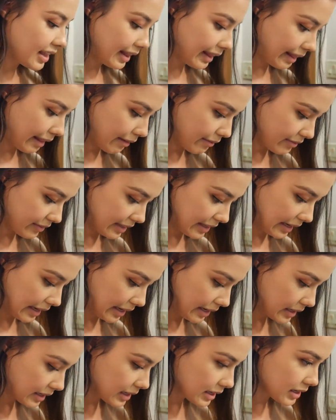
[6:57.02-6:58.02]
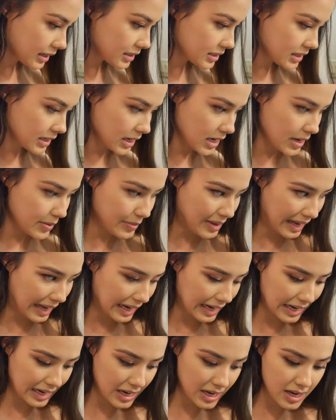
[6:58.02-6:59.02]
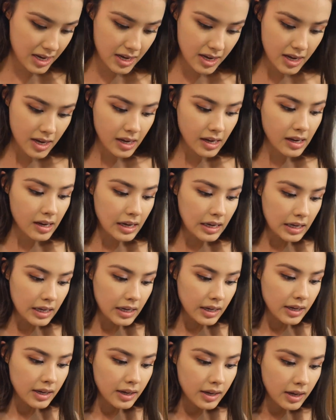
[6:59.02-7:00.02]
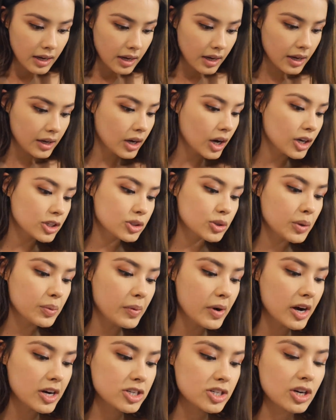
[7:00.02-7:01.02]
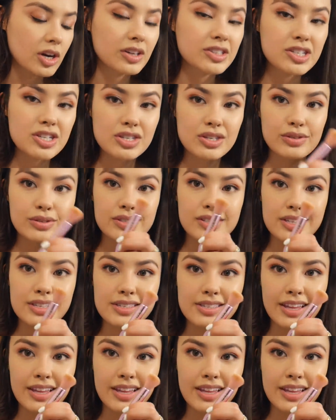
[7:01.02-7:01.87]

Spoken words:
Lovely. Did not pack a contour brush. I'll just use this